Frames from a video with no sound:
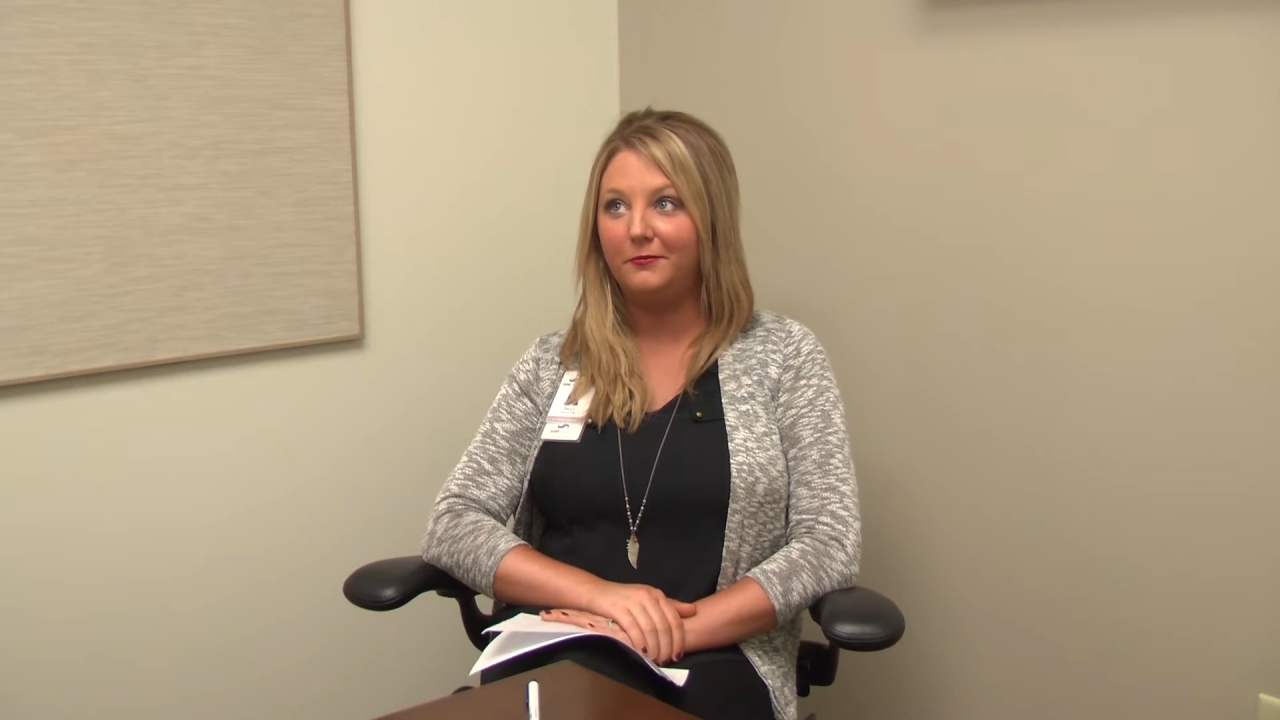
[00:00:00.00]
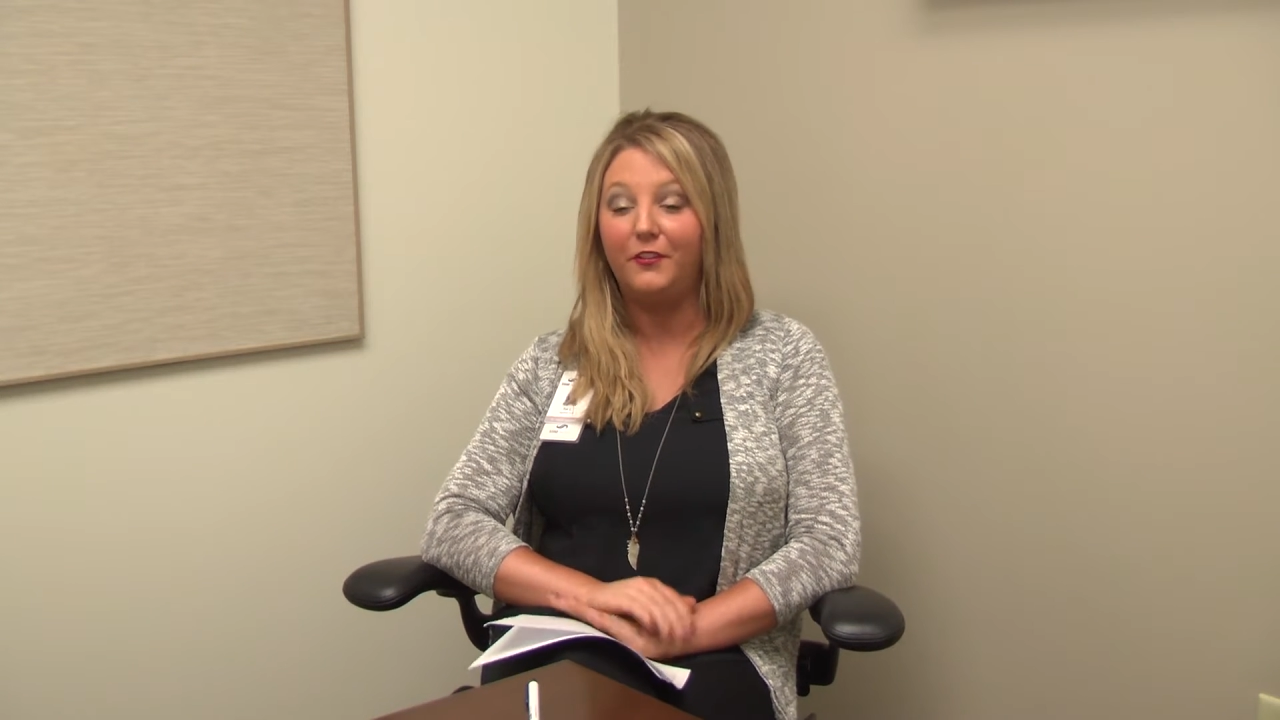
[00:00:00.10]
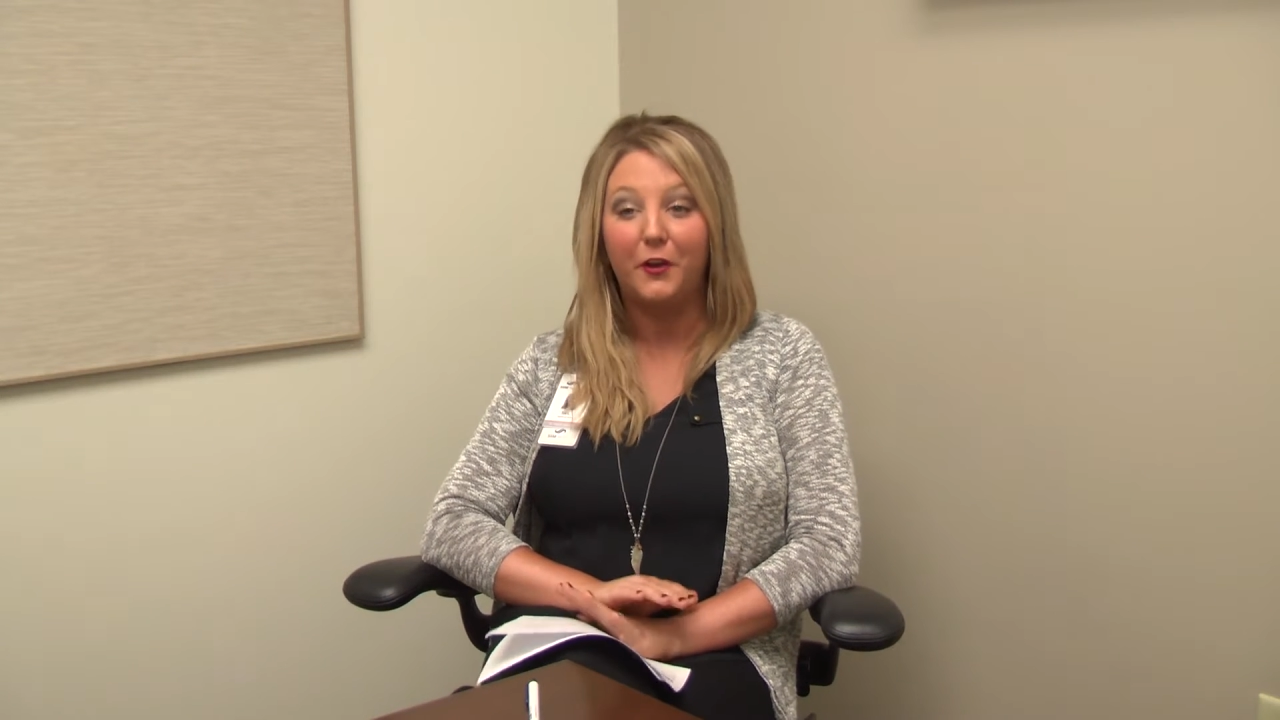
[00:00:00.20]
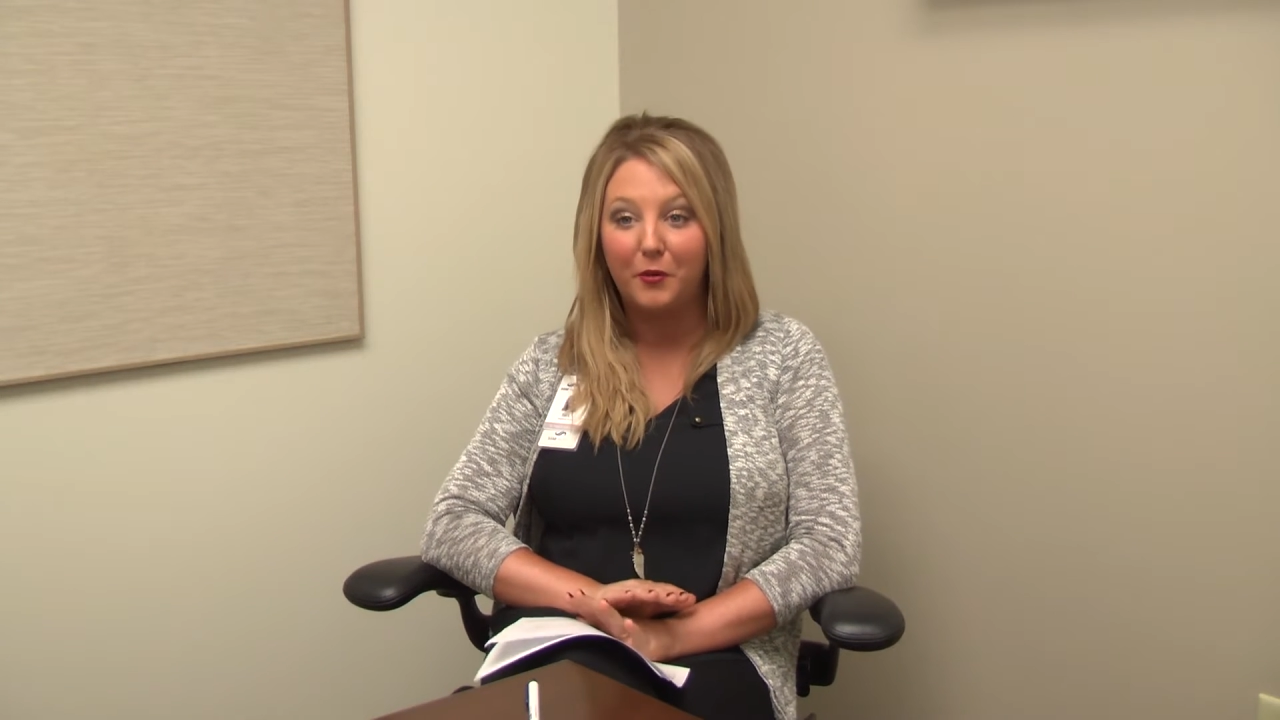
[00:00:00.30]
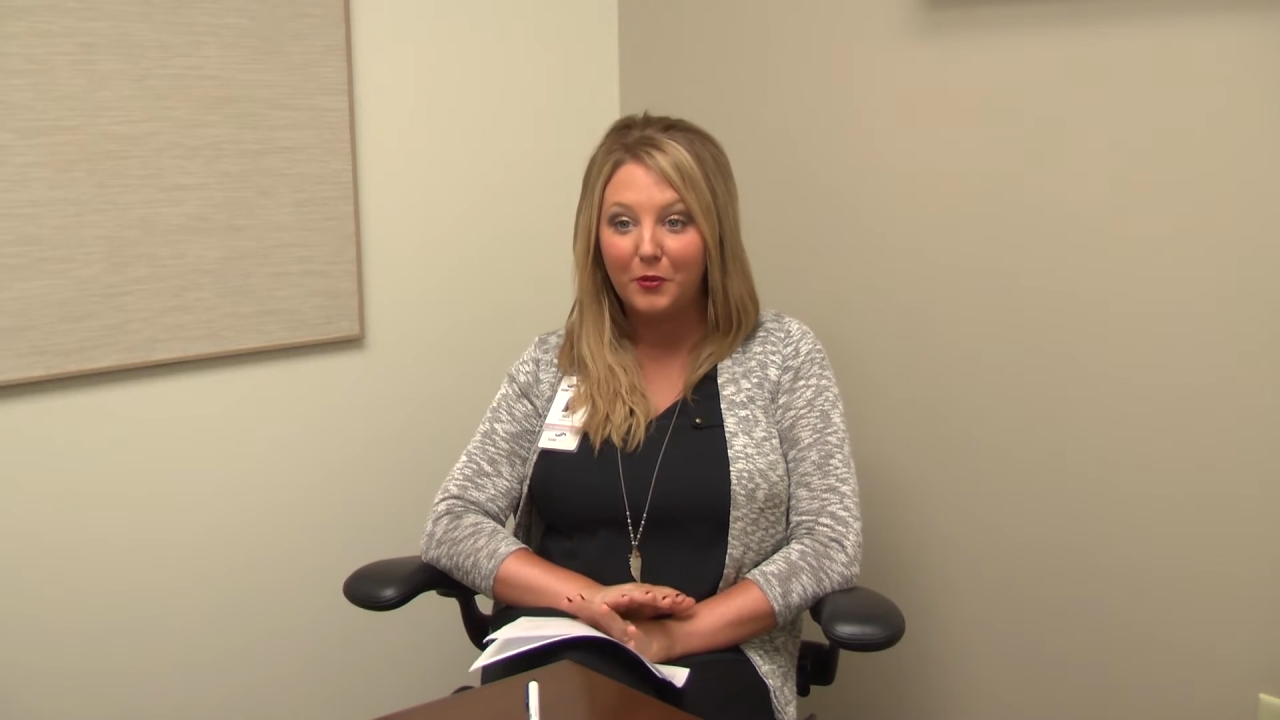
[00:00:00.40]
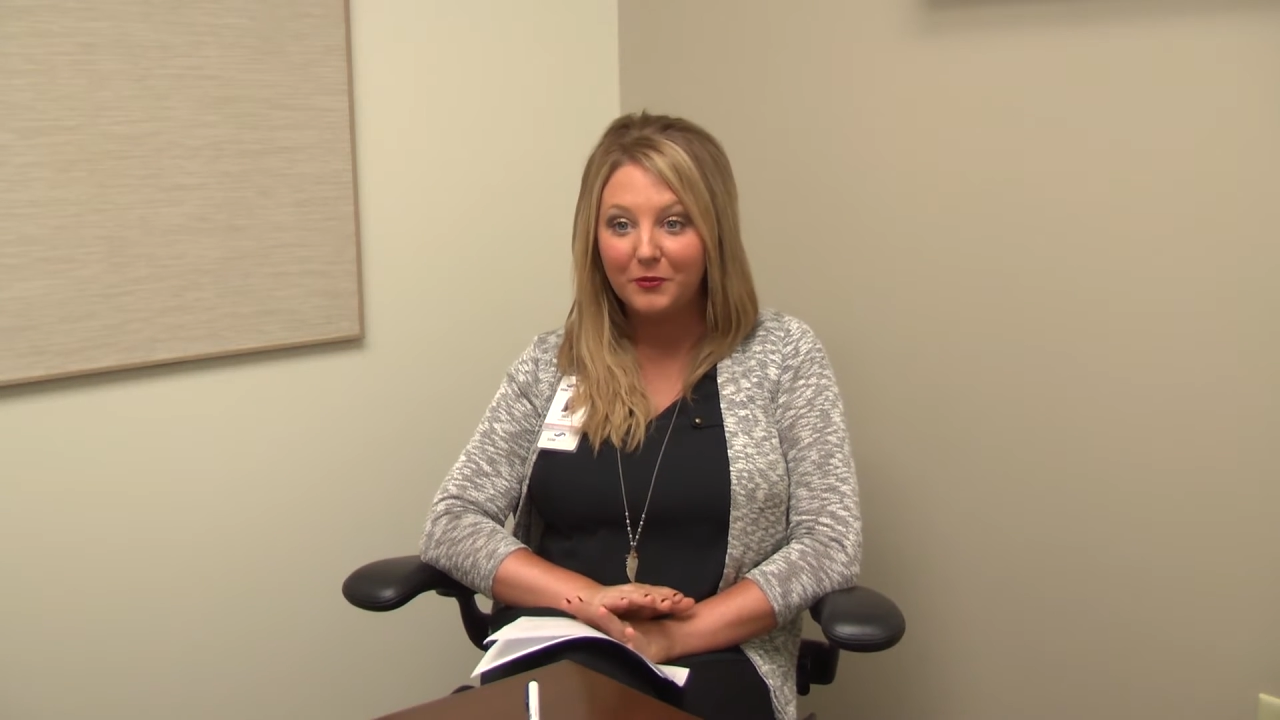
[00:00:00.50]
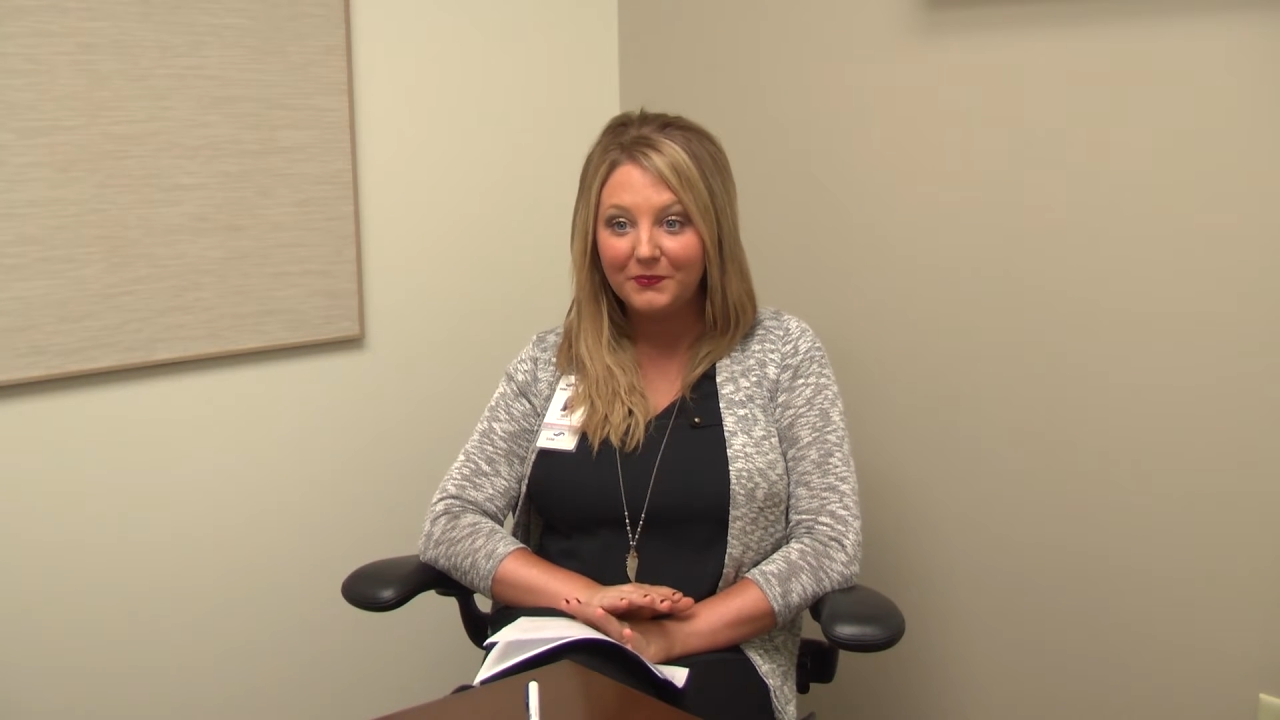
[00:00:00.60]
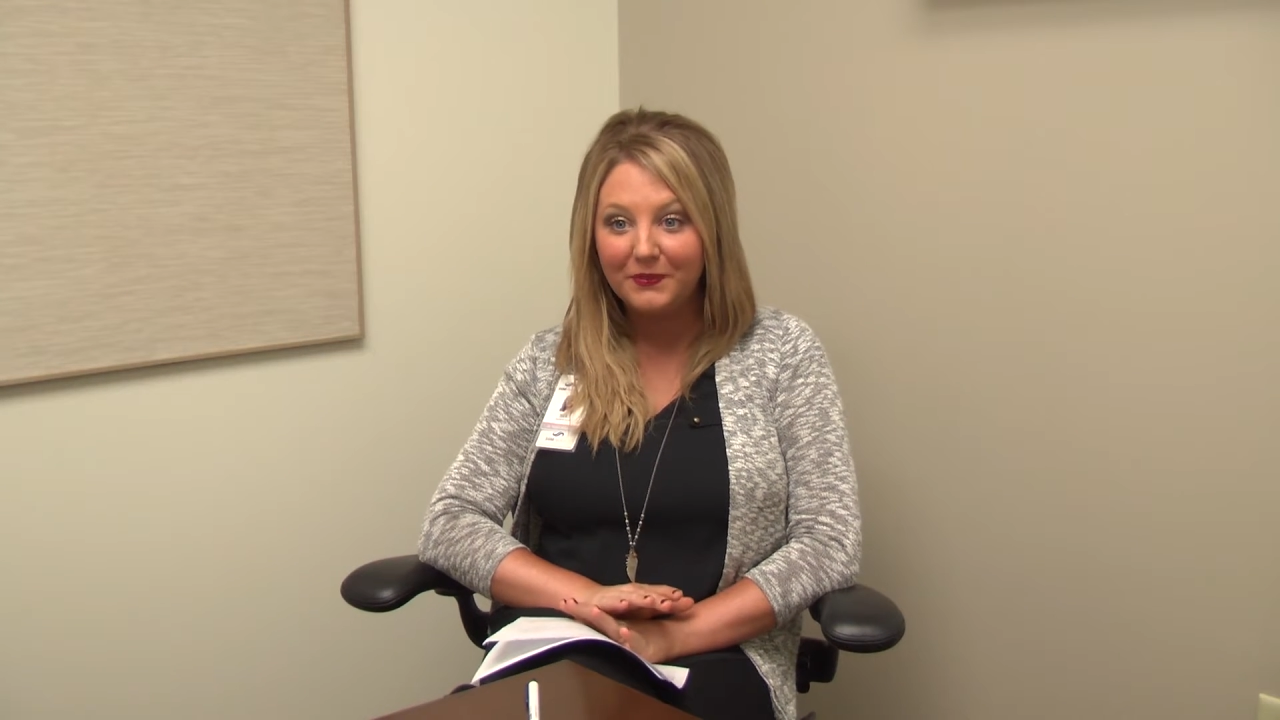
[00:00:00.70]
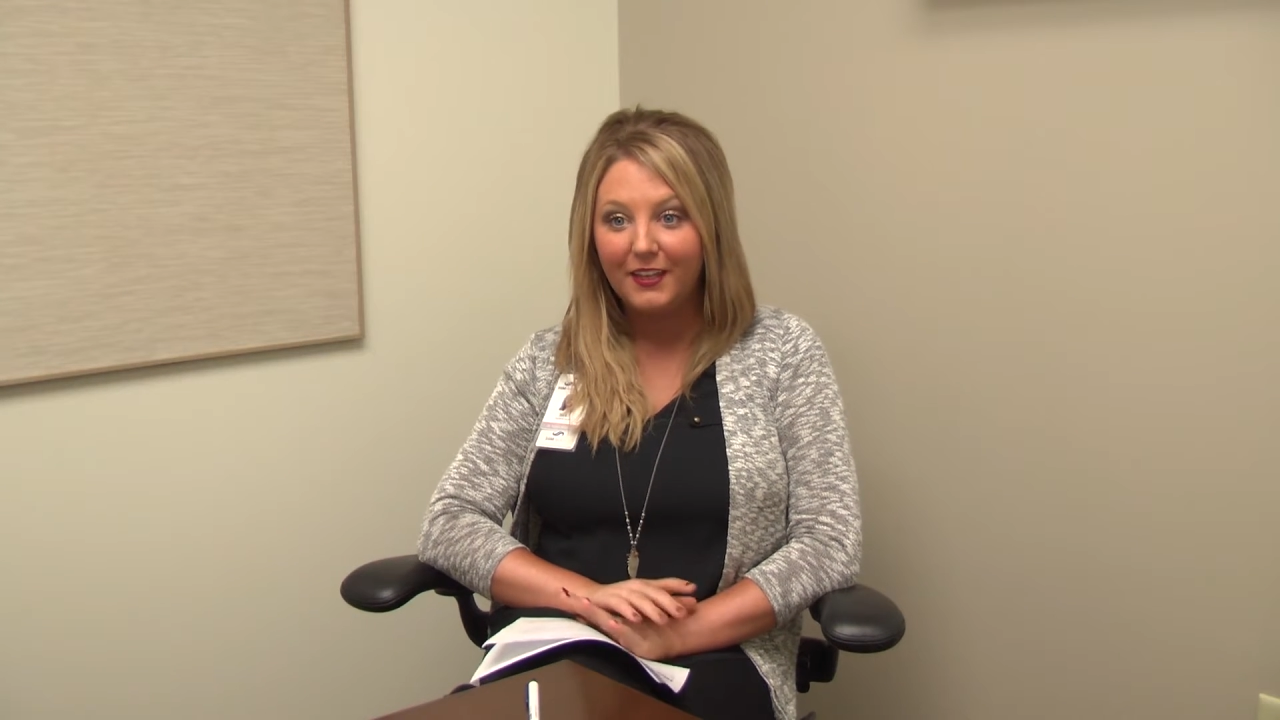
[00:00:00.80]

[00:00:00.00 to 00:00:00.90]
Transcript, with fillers: variable,